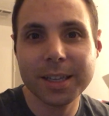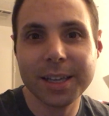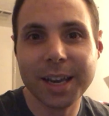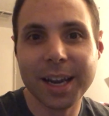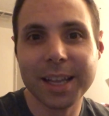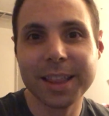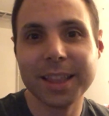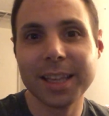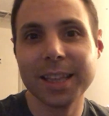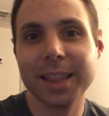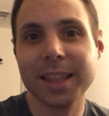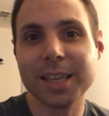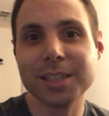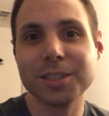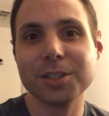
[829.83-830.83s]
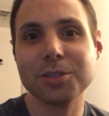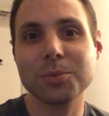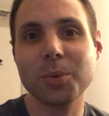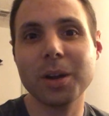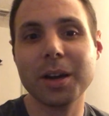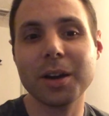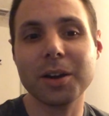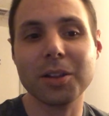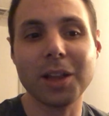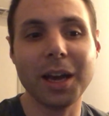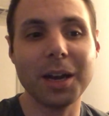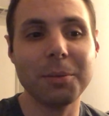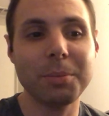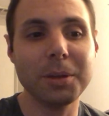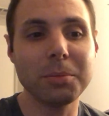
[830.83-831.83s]
And I think this is where a
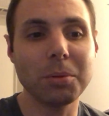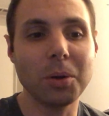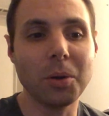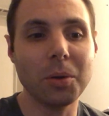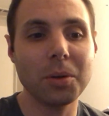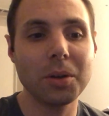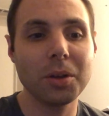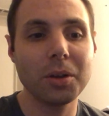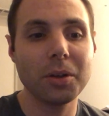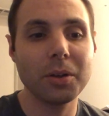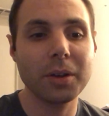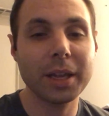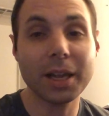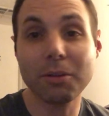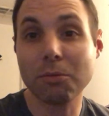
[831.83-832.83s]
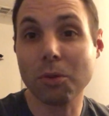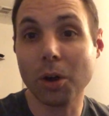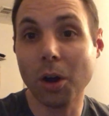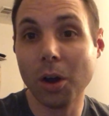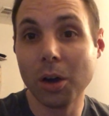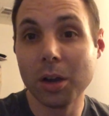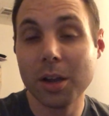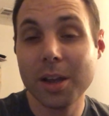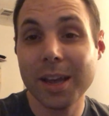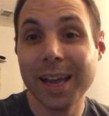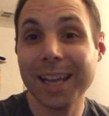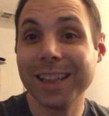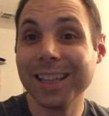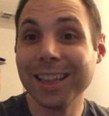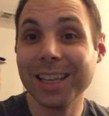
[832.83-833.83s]
lot of people get wrong,
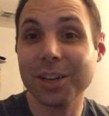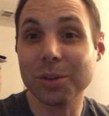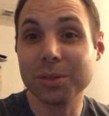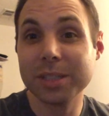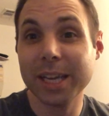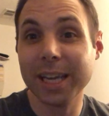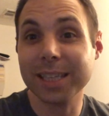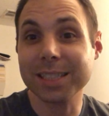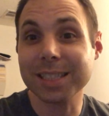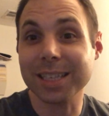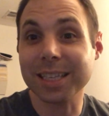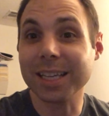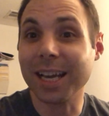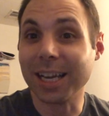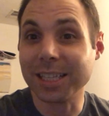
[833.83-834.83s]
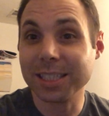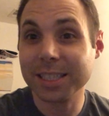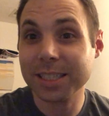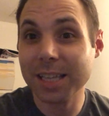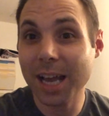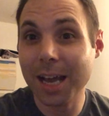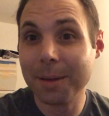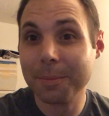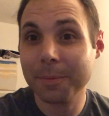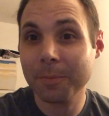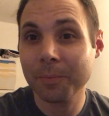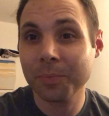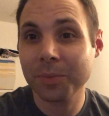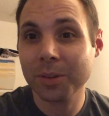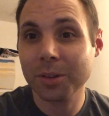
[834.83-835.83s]
and then they don't take it to the next step.
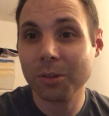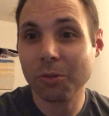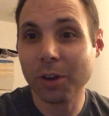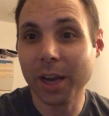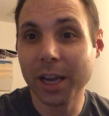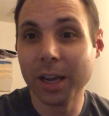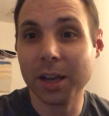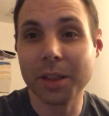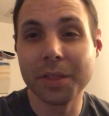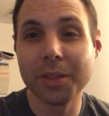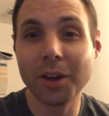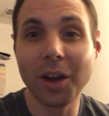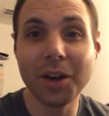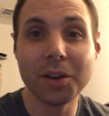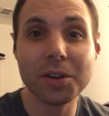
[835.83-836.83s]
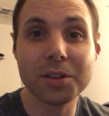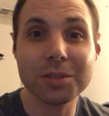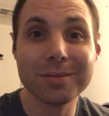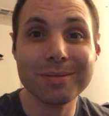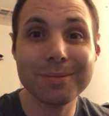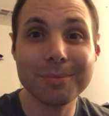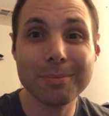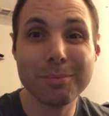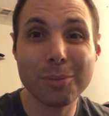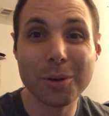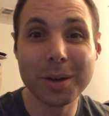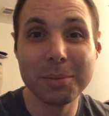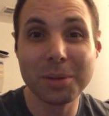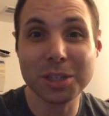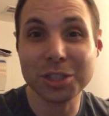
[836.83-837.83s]
Right? A thought is
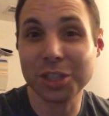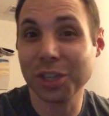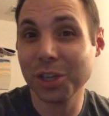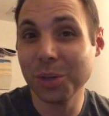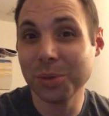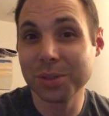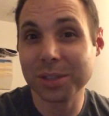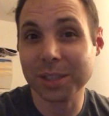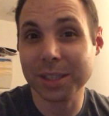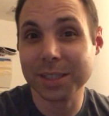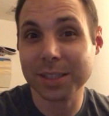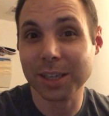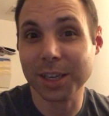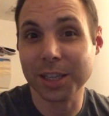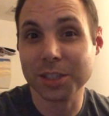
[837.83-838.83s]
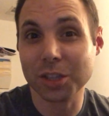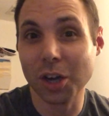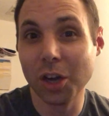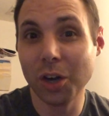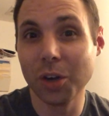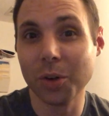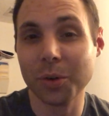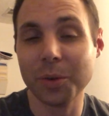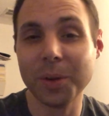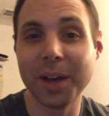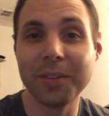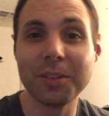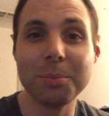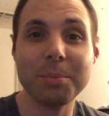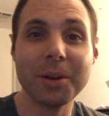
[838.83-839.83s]
pretty much useless on its own. You
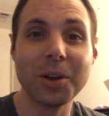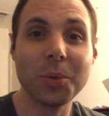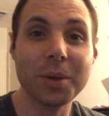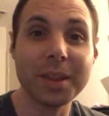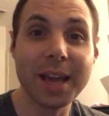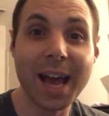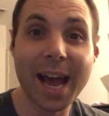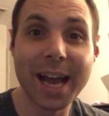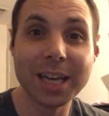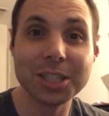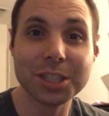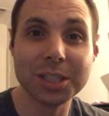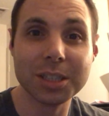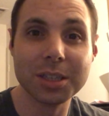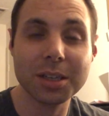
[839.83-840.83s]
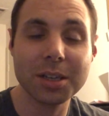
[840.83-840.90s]
have to pair it with action.